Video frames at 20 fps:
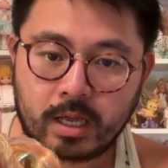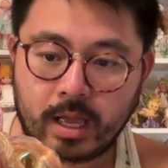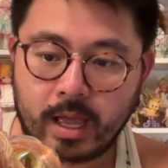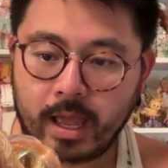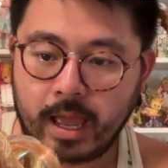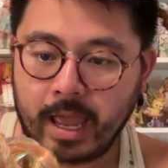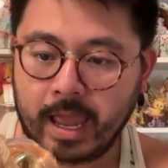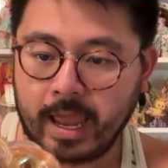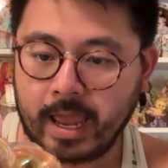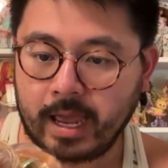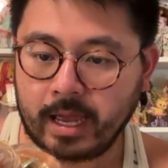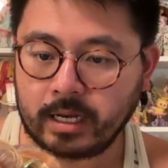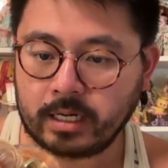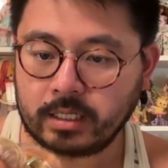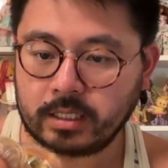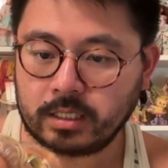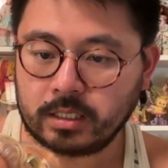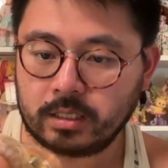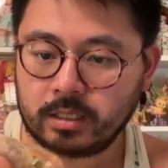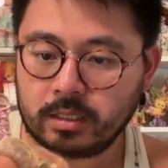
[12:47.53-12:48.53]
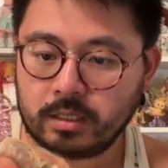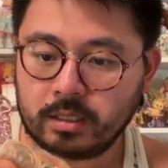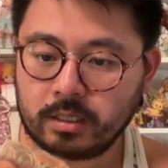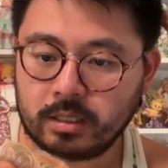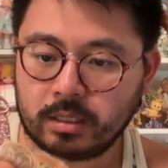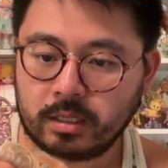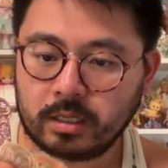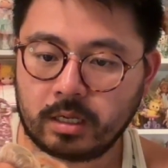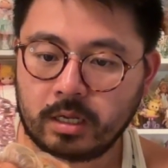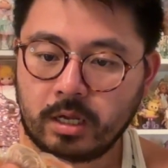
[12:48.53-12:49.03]
And
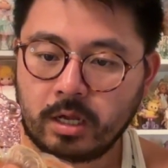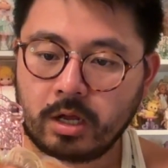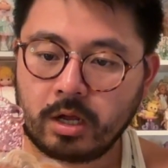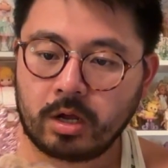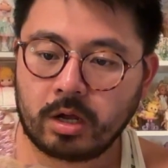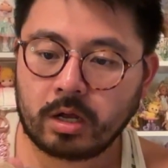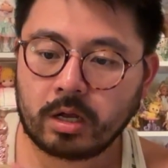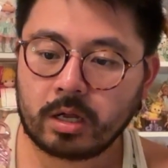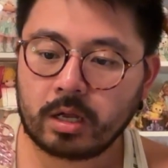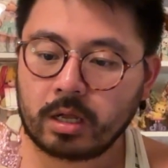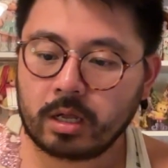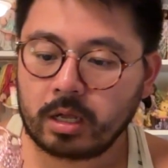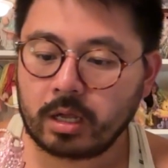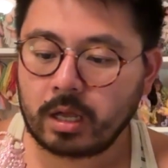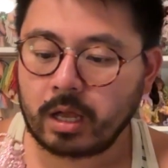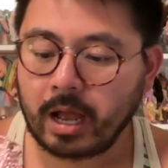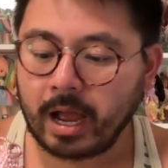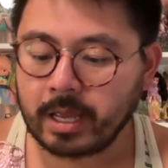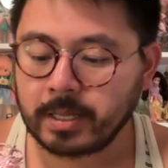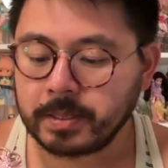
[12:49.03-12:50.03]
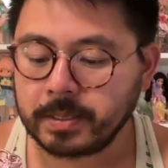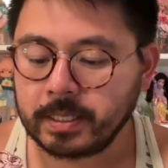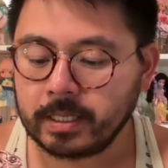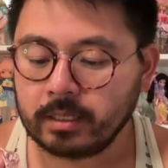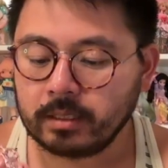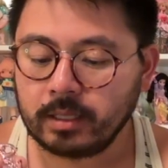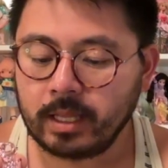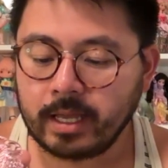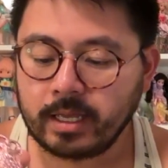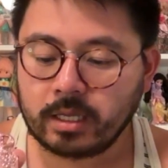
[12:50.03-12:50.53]
I
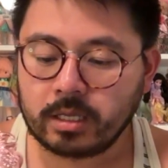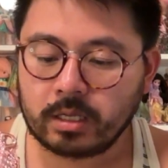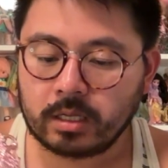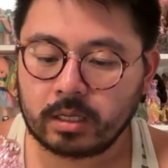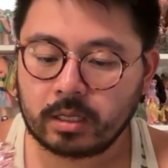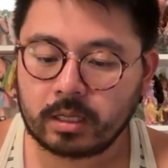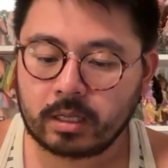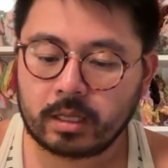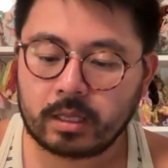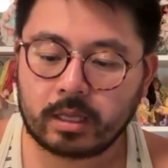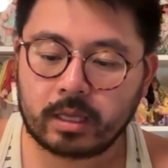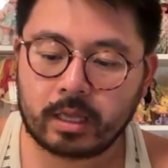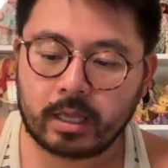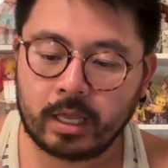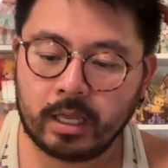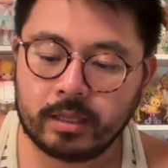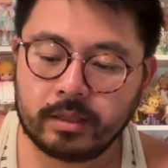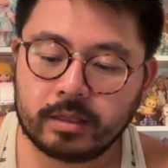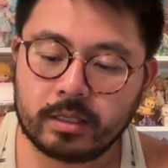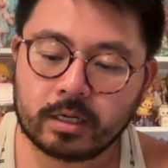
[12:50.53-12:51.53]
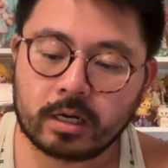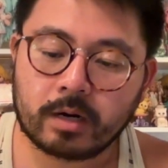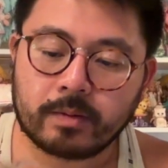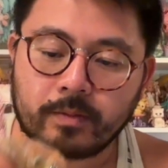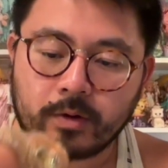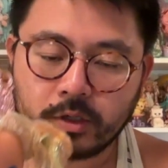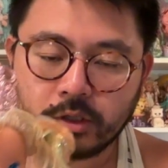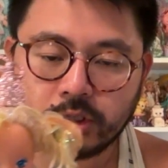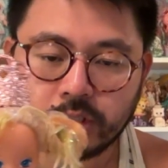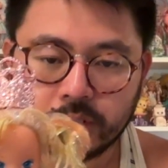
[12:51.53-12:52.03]
feel like in the
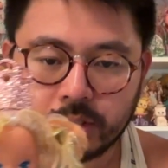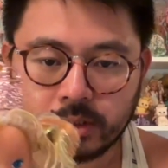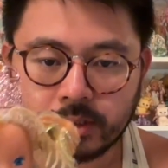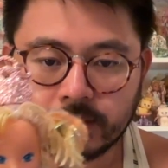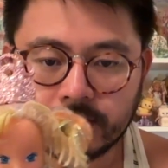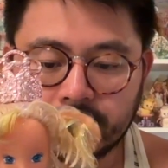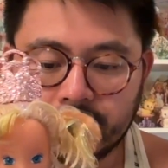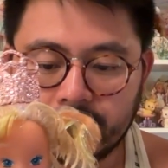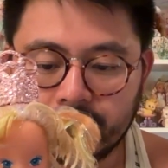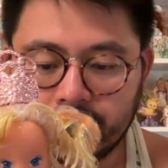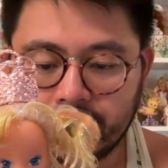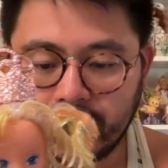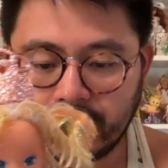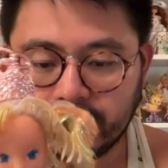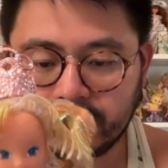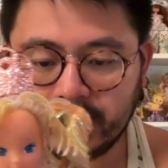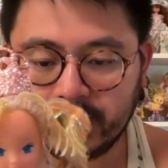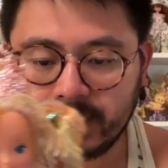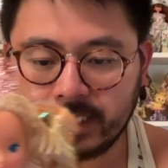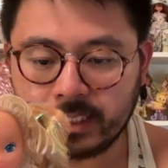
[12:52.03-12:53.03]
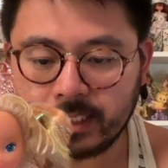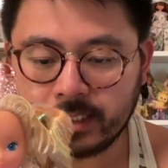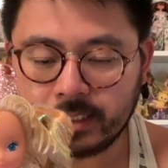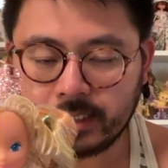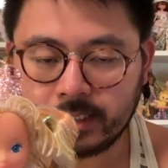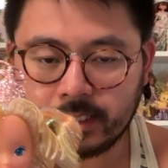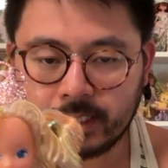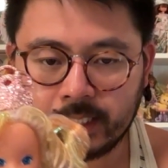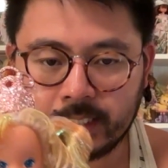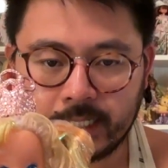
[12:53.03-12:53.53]
commercials in
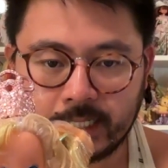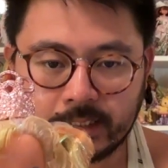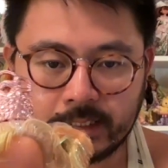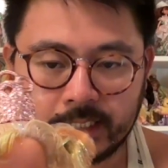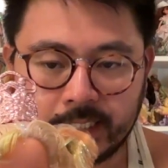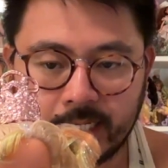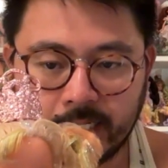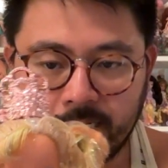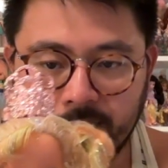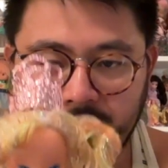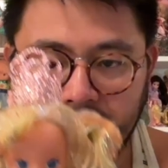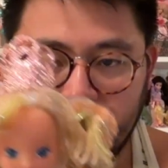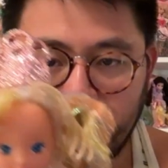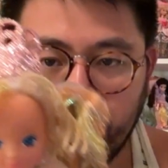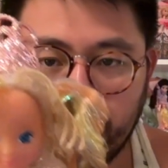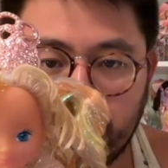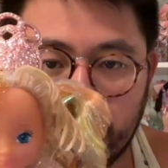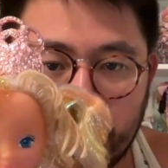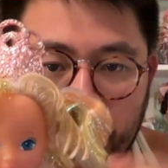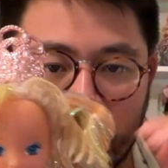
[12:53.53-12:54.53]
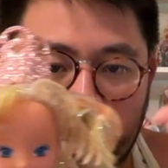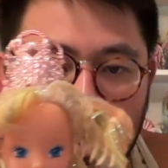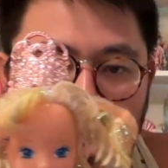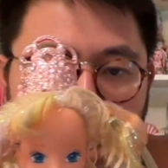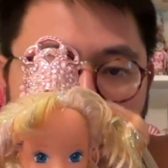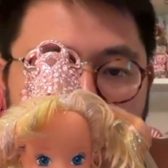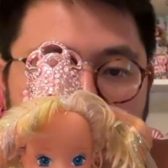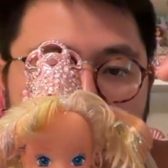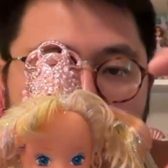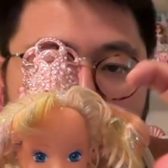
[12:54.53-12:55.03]
1988,
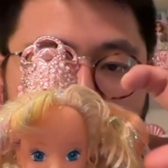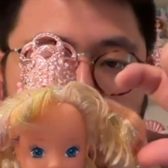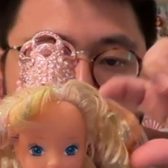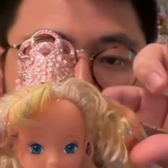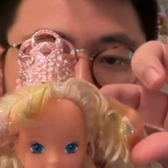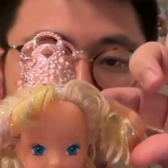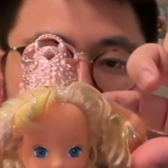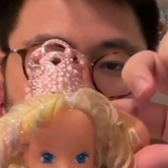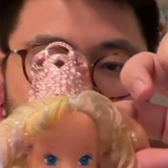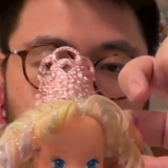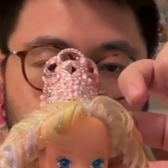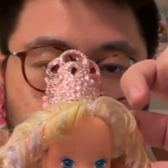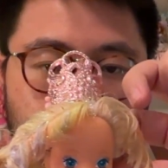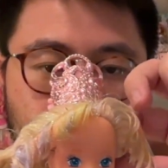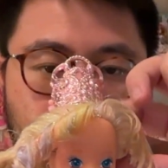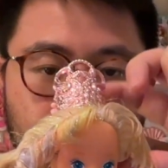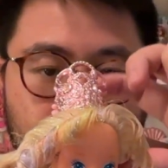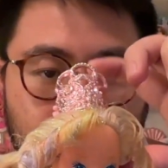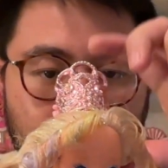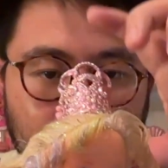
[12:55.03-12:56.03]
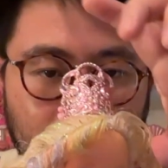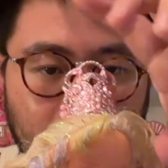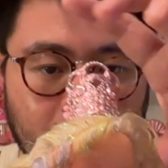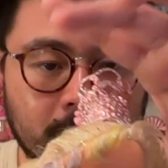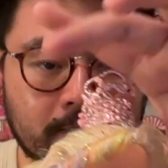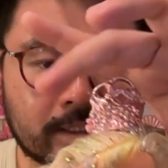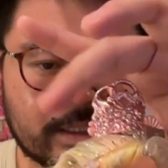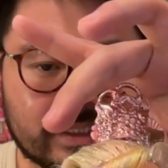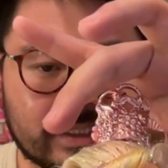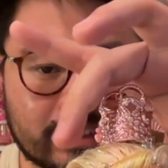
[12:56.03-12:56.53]
I saw that you could, like,
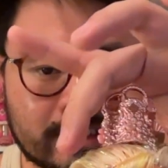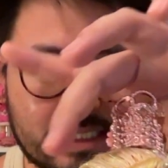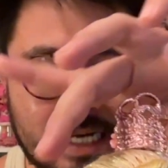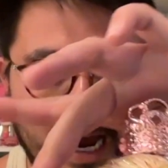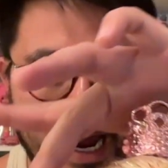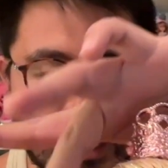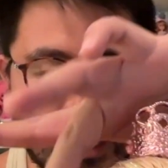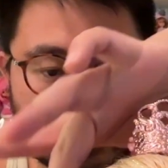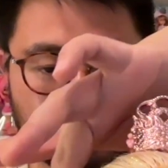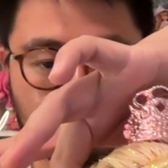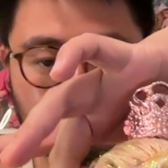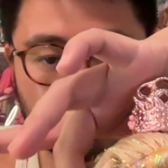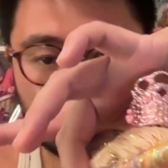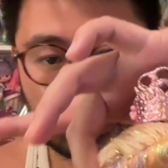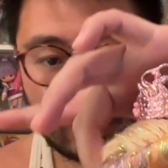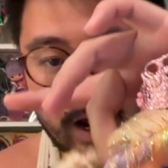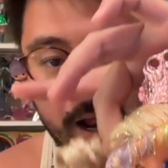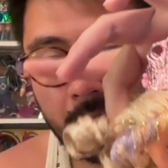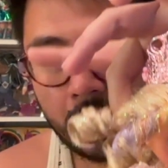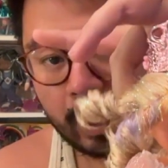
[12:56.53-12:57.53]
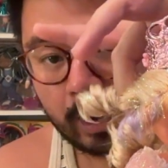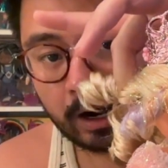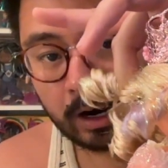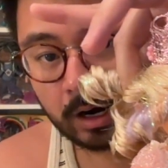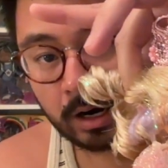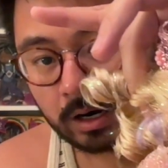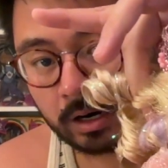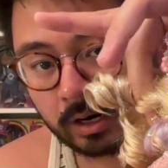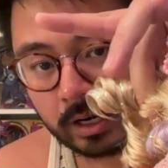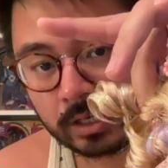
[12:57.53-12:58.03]
style her
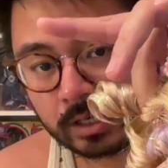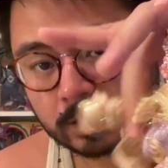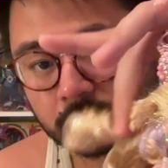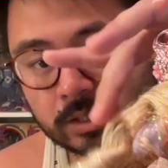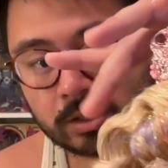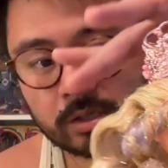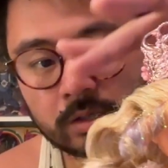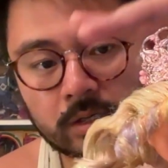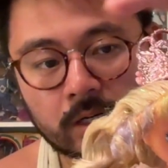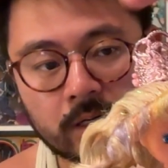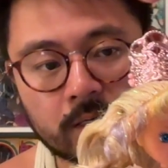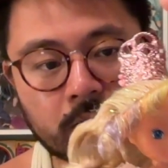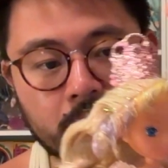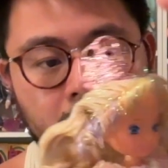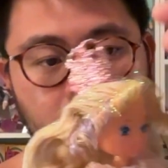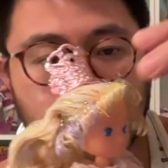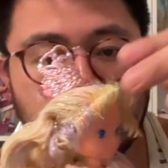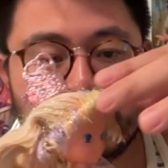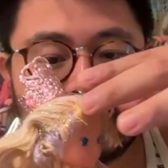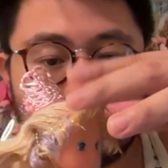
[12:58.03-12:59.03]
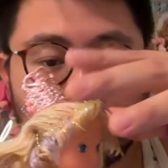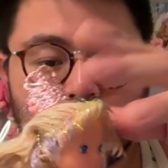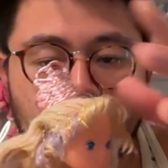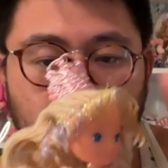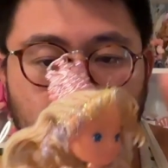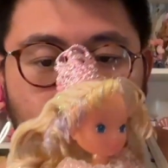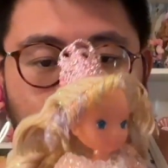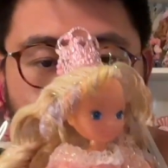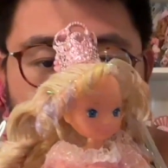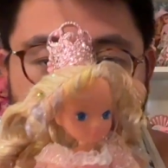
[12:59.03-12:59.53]
hair in a certain
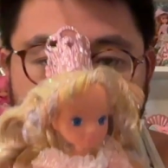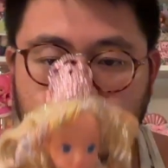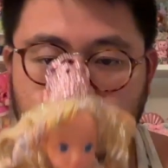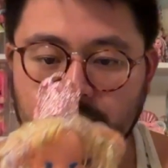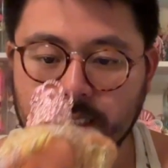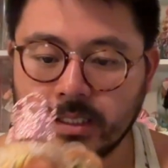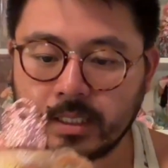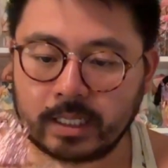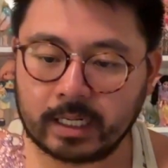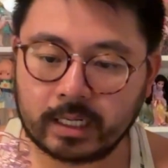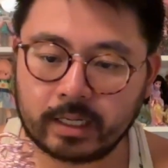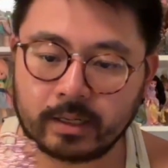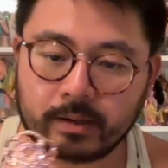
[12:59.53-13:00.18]
way such that it